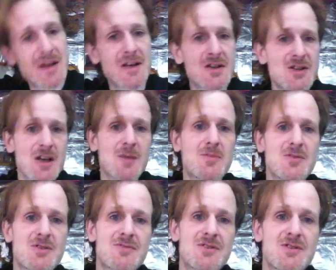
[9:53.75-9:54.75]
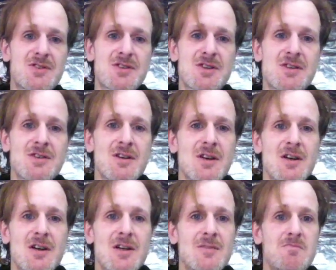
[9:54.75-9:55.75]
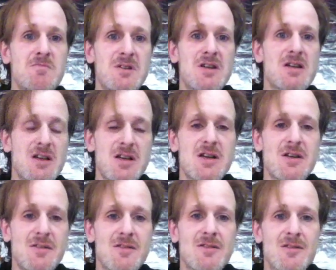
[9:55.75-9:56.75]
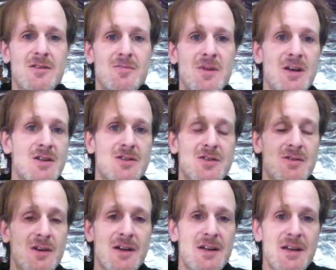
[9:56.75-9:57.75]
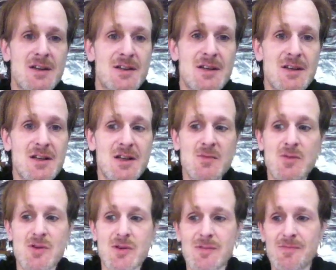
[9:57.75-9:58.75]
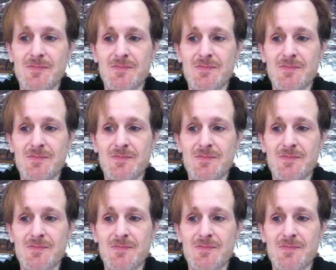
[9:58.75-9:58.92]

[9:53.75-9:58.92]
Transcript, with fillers: many examples of this thing eh, and make it so I can't think anymore.